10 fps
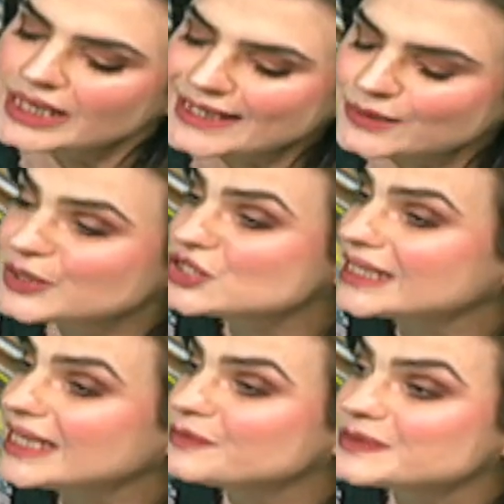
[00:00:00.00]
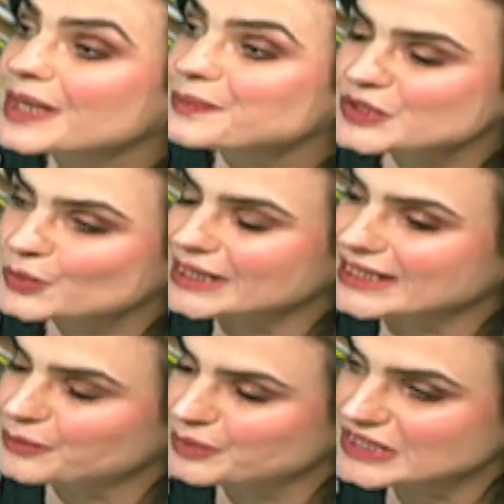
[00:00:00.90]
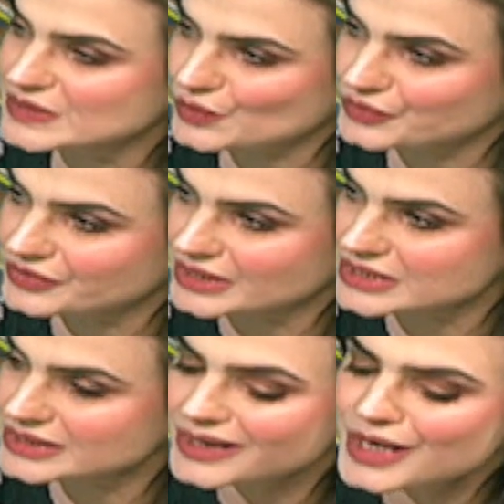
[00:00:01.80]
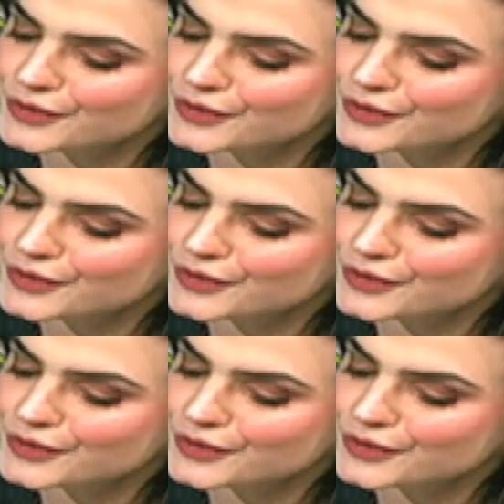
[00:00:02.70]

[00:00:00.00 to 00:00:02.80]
in which they have subsequently been exonerated.